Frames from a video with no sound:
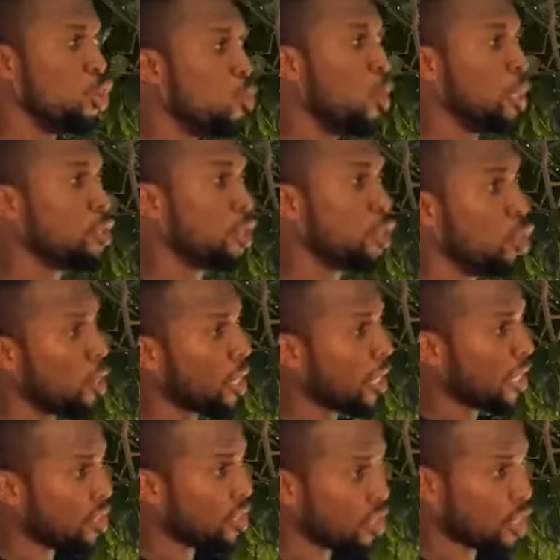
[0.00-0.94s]
You want the
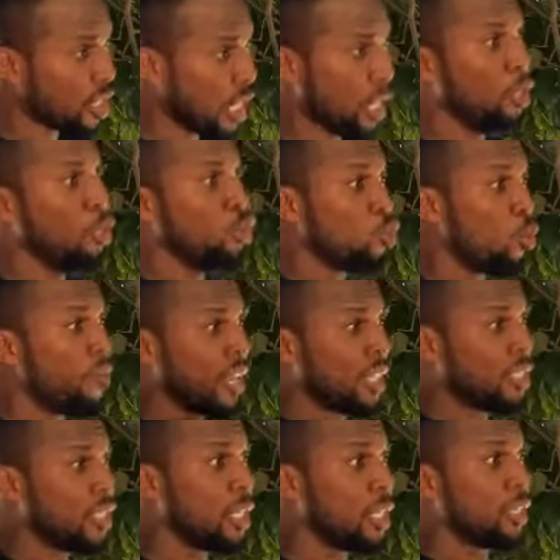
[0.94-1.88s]
younger sister to
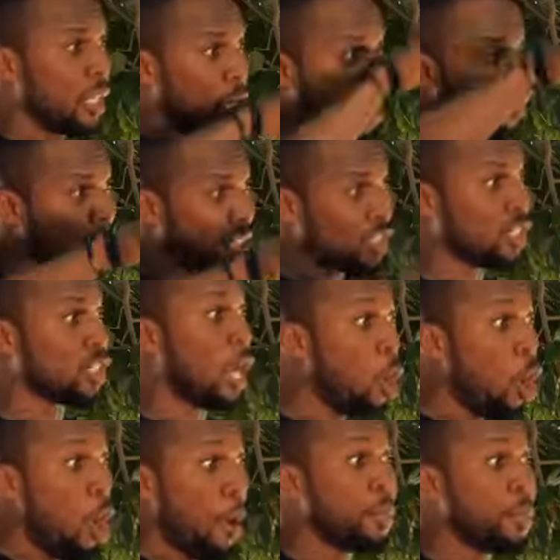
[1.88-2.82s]
overtake the elder sister
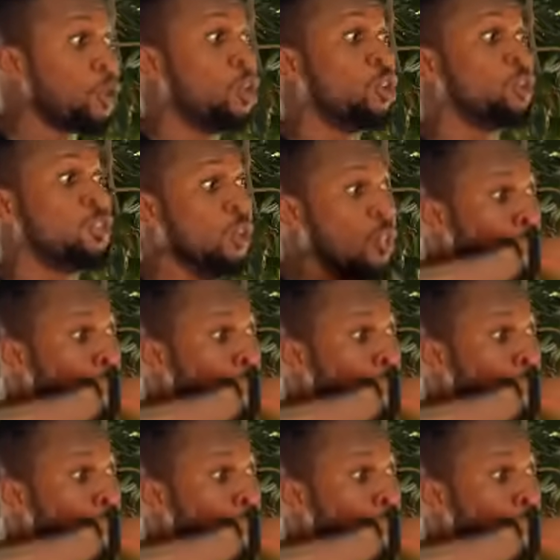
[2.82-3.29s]
all because